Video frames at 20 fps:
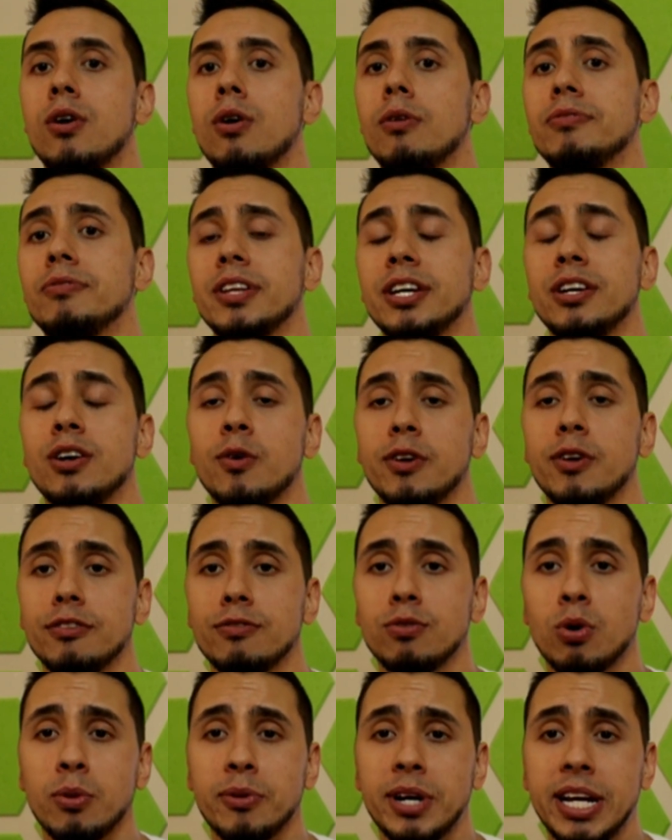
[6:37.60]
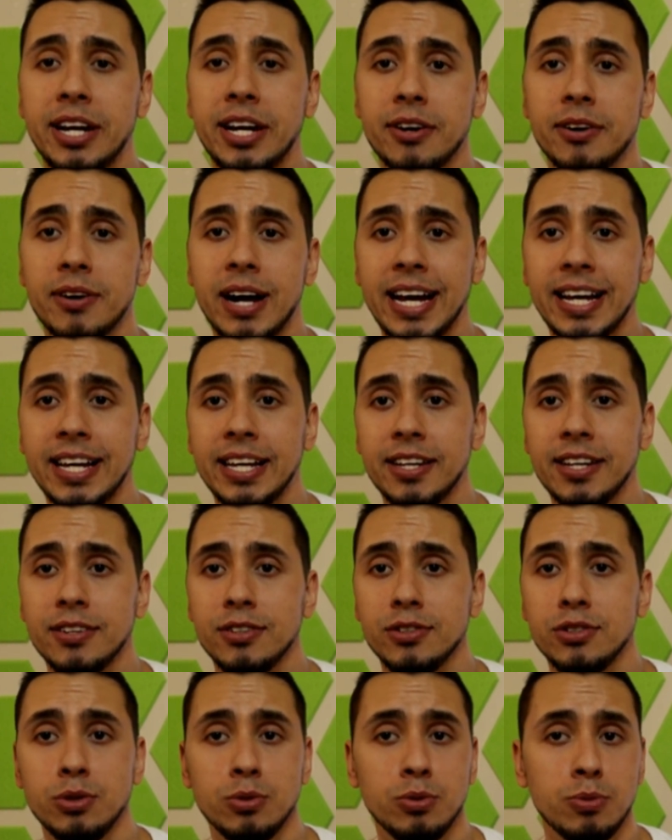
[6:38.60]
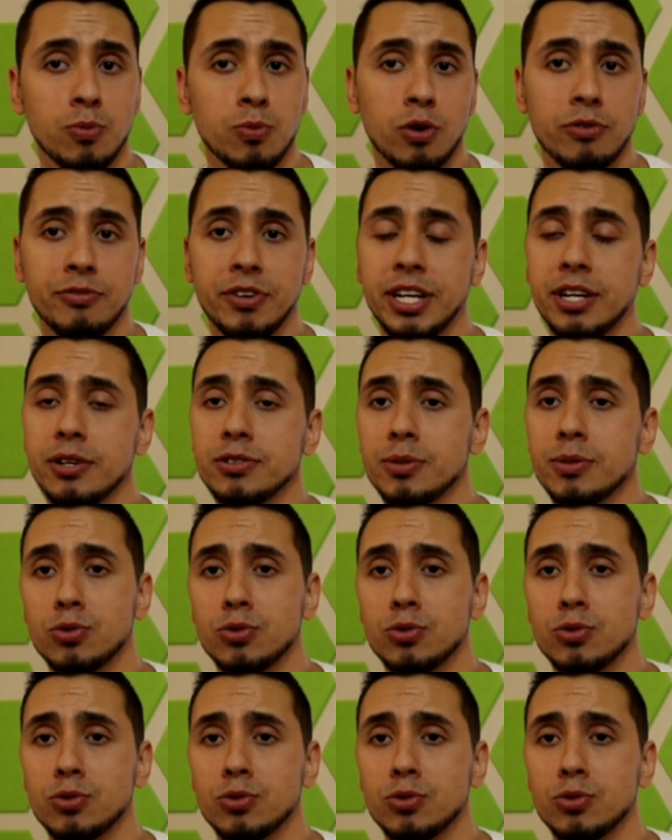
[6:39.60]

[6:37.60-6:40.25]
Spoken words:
Hopefully going forward here, I can do more videos.